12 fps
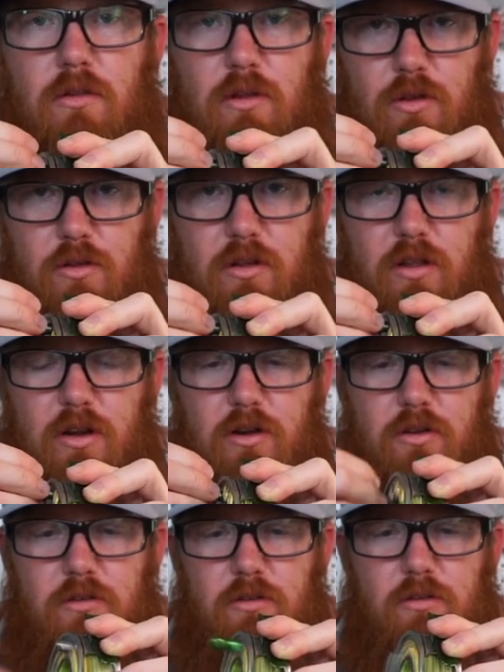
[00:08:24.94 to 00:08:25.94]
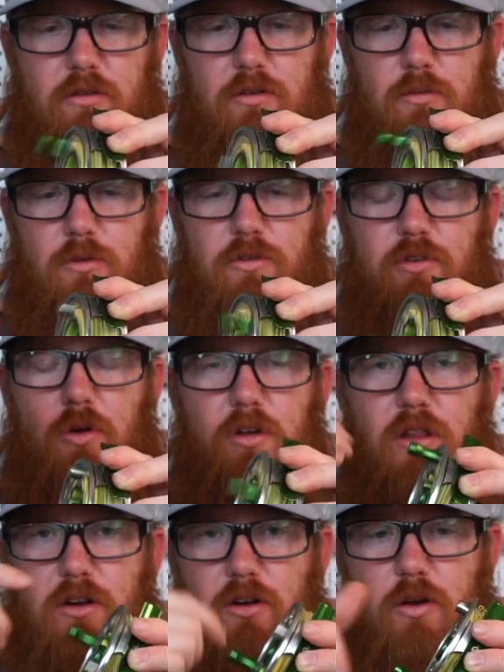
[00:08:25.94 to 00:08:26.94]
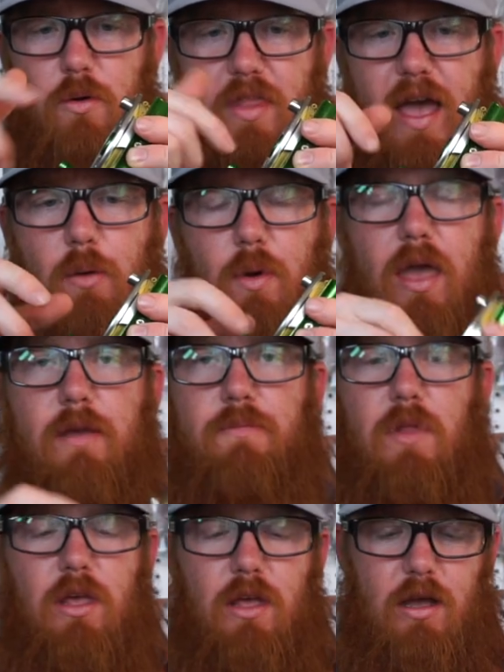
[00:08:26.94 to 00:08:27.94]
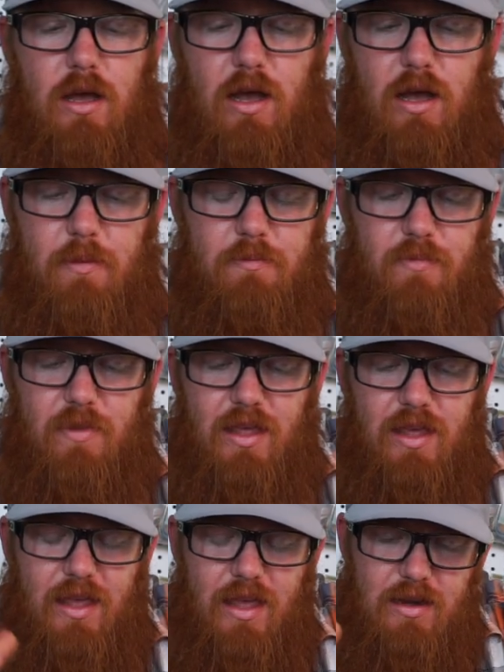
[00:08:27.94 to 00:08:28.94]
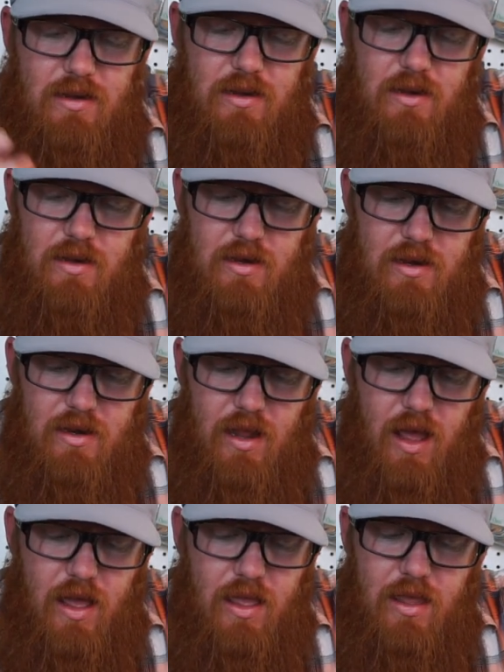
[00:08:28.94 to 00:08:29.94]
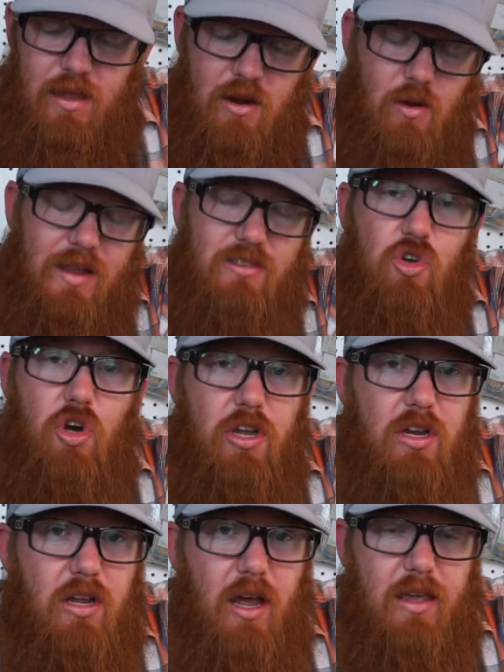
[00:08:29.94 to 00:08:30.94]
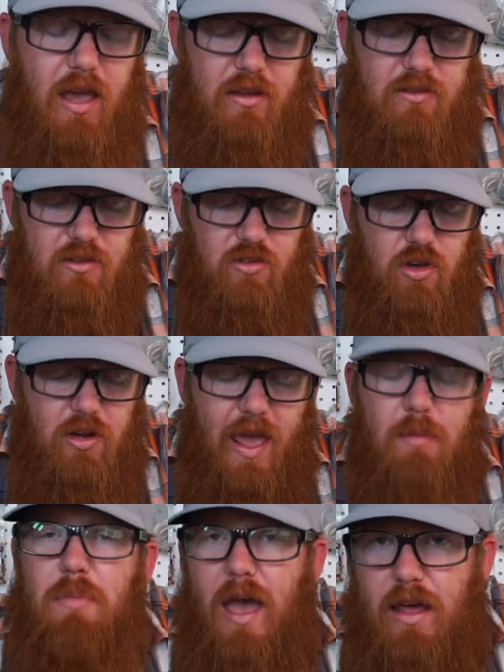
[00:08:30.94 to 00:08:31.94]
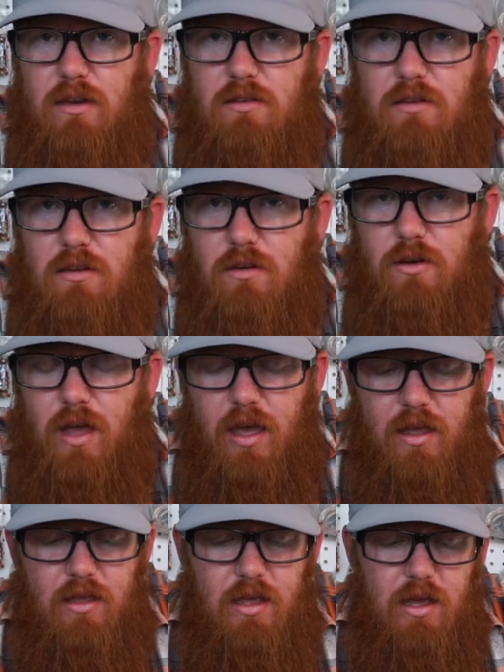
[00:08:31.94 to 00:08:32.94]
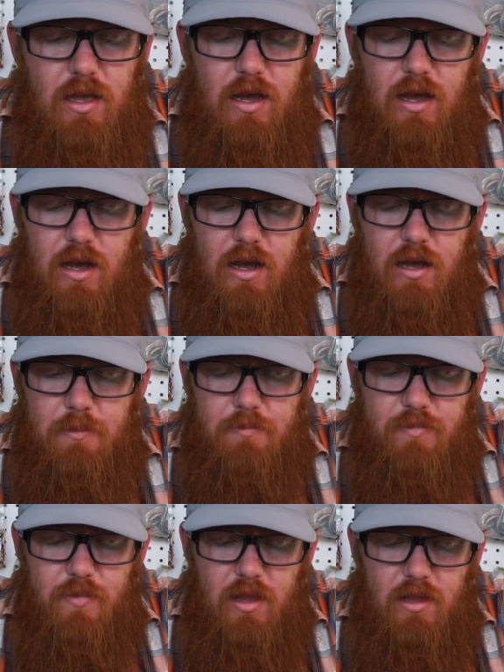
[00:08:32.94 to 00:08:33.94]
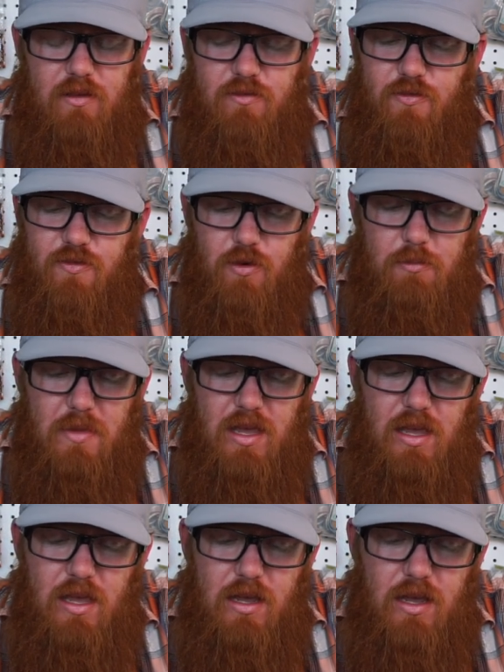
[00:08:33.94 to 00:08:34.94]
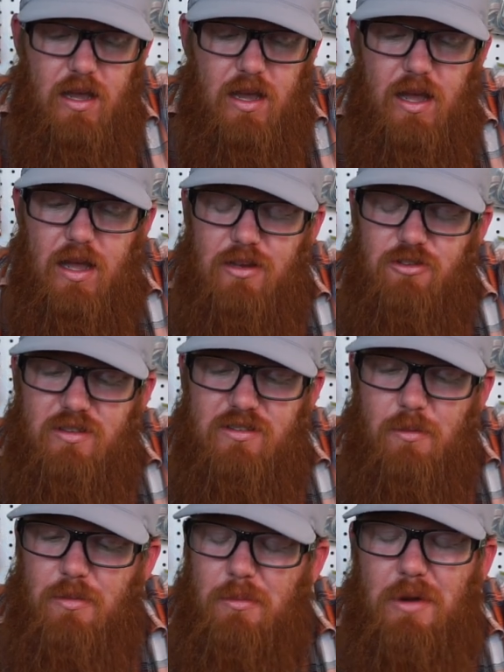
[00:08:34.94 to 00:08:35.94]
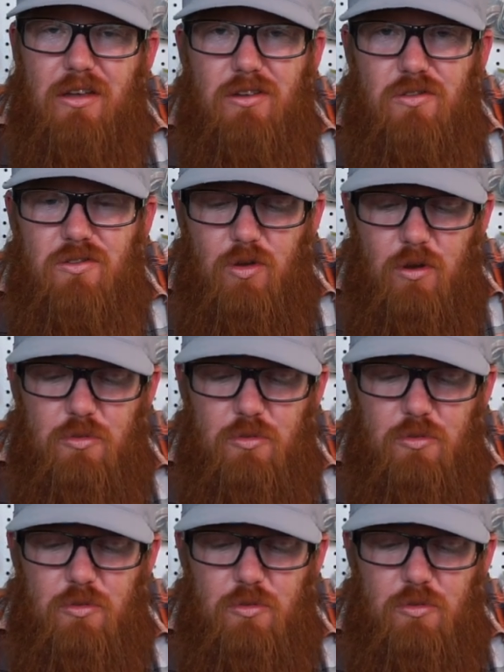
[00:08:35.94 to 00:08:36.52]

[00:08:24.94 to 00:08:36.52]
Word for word: Hear the clicker? Well, there's no clicker going that way. Um, and, I, you know, it's good, I guess. It's good and bad, okay? Um, for me, it's just something I'm not used to.